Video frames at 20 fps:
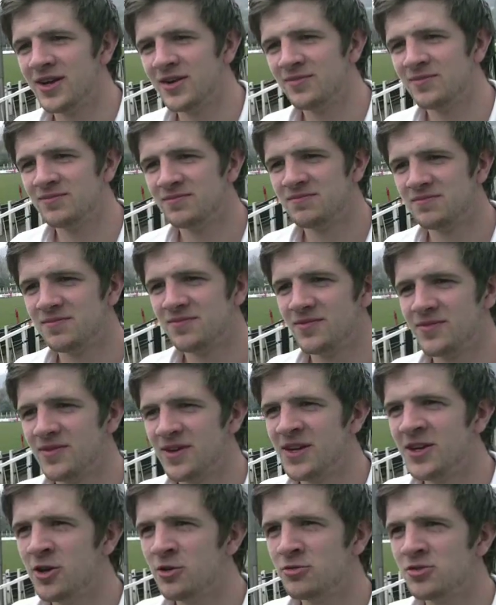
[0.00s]
No, because
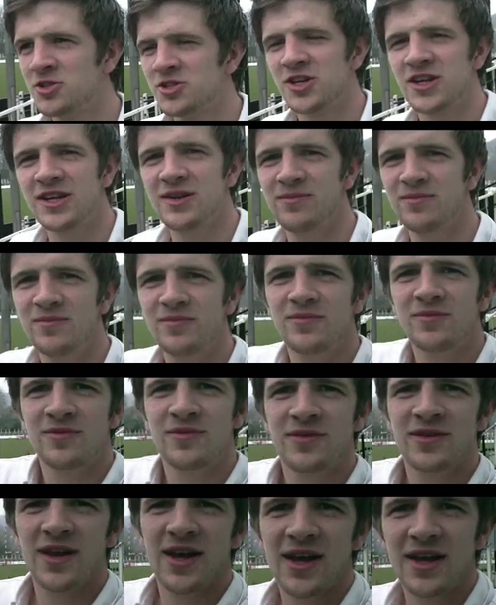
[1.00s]
he was Jewish for
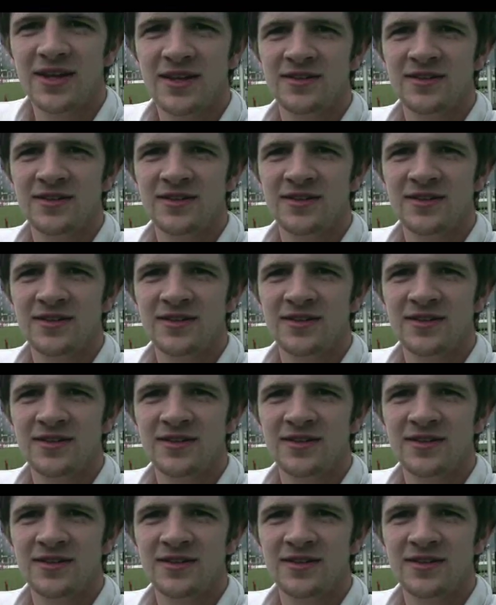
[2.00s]
years, isn't he?